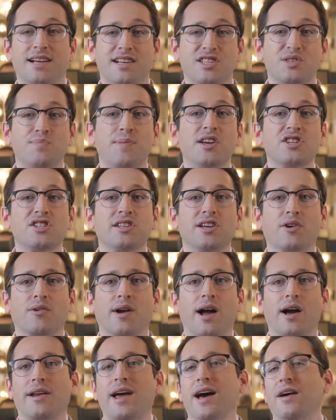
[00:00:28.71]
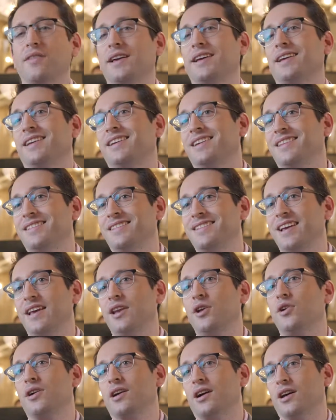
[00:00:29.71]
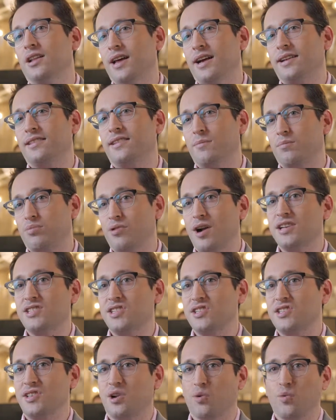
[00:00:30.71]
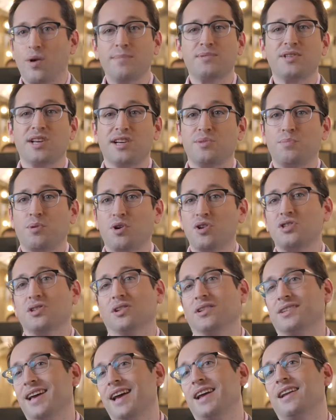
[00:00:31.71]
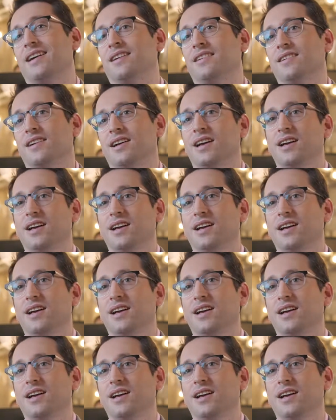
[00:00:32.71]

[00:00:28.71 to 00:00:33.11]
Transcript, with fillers: especially around how they can continue to collect and process their website's personal data